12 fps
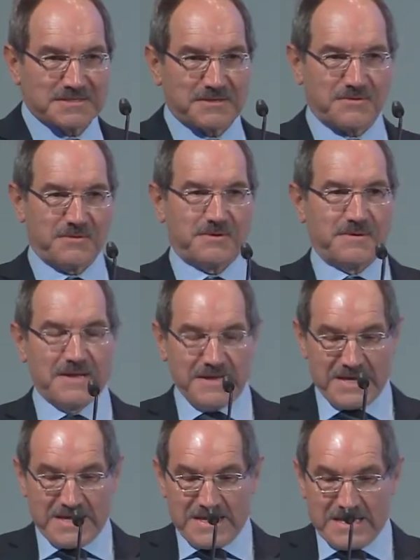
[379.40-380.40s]
it's a great
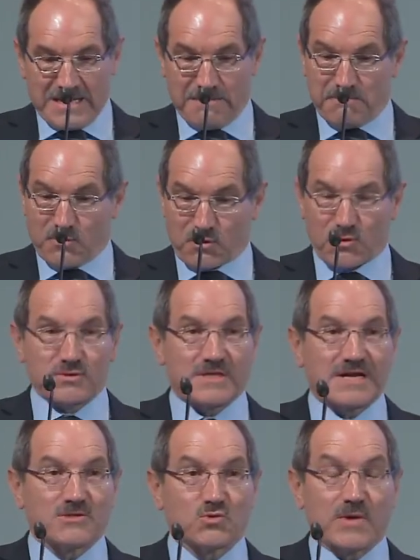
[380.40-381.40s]
risk not
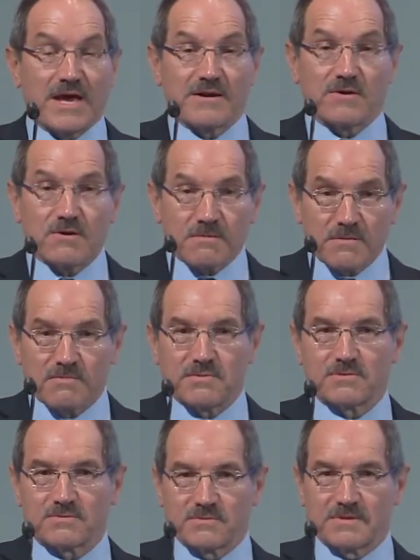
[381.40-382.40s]
to get
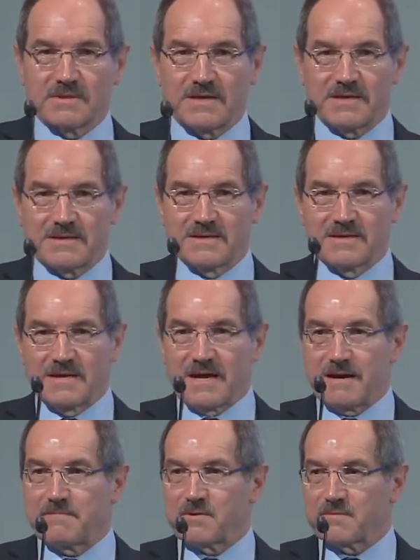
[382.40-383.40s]
on board
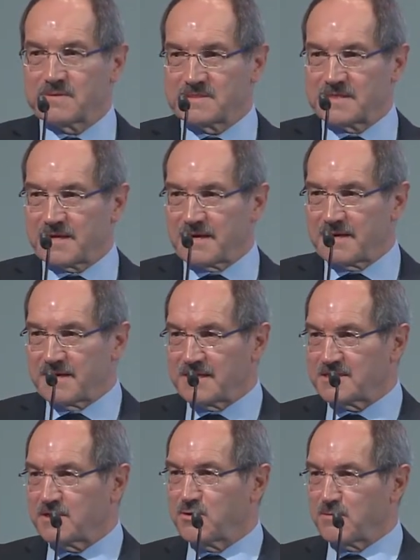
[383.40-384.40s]
all the
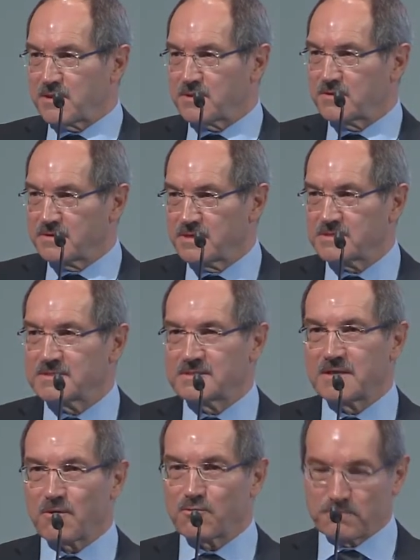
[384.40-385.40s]
companies
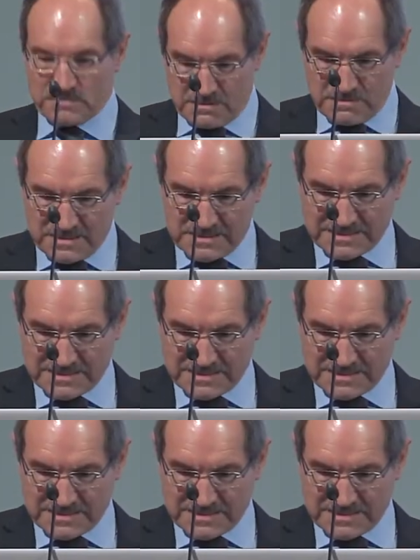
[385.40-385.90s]
worldwide, and we also